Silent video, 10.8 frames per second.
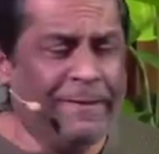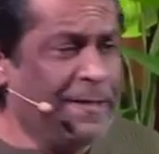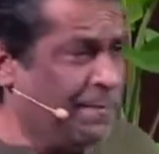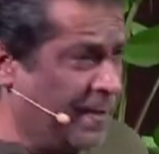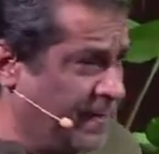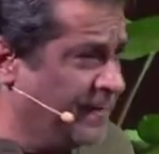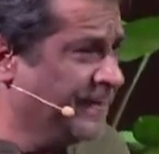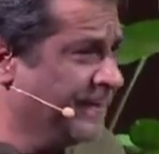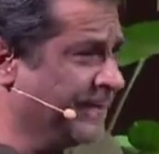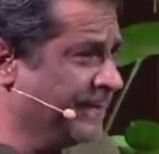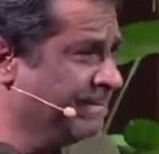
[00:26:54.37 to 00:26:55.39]
Amen?
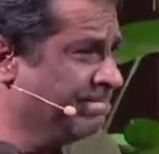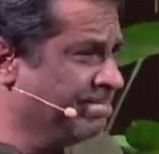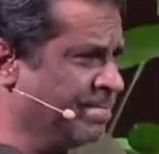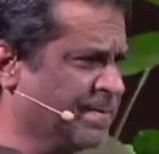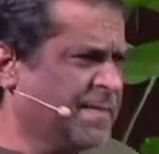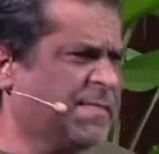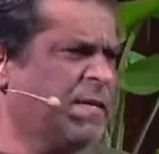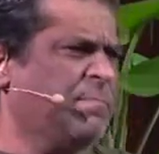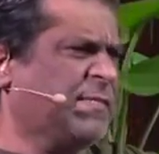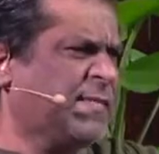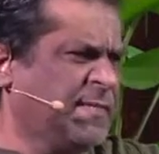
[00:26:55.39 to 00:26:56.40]
Does that
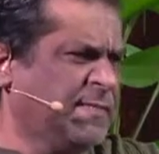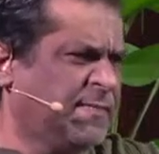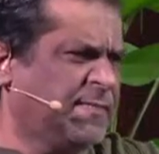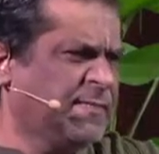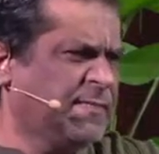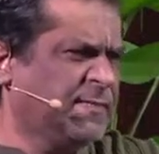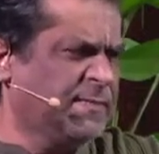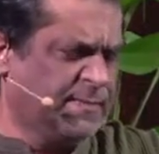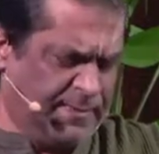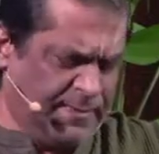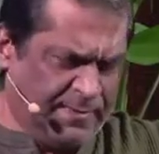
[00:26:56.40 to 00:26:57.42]
make sense?
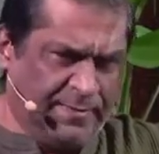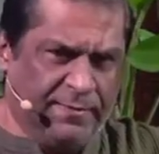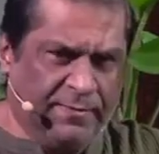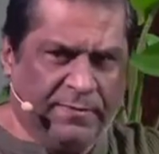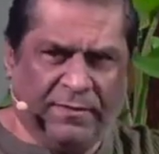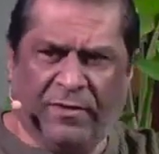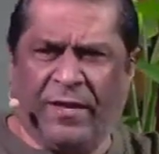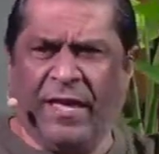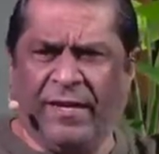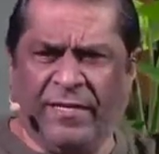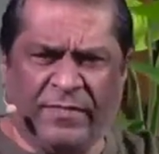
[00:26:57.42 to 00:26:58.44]

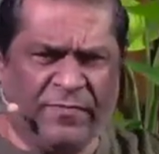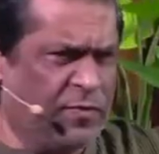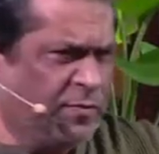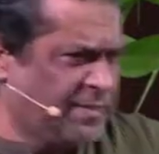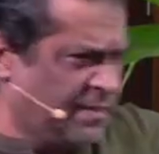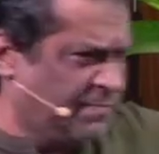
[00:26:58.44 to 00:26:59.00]
Okay, at least a few. Does it?